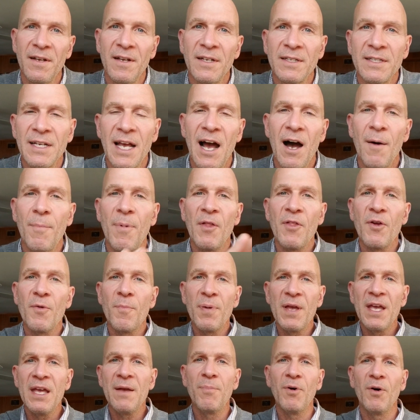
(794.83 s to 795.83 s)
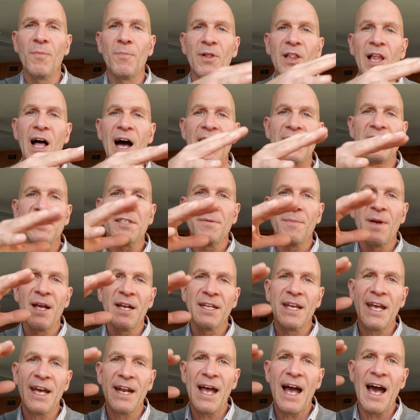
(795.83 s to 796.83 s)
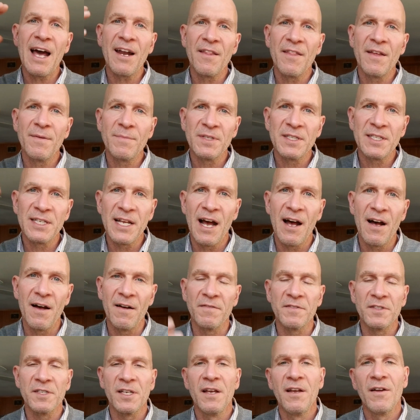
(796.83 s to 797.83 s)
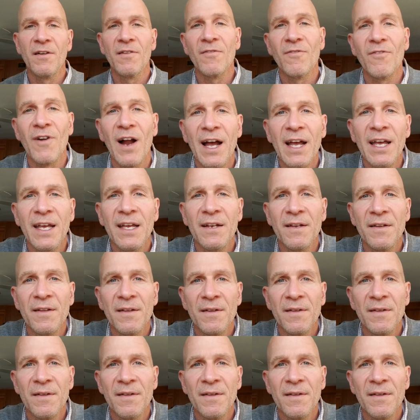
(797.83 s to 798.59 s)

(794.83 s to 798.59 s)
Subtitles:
to help other people blossom and get out of themselves, right?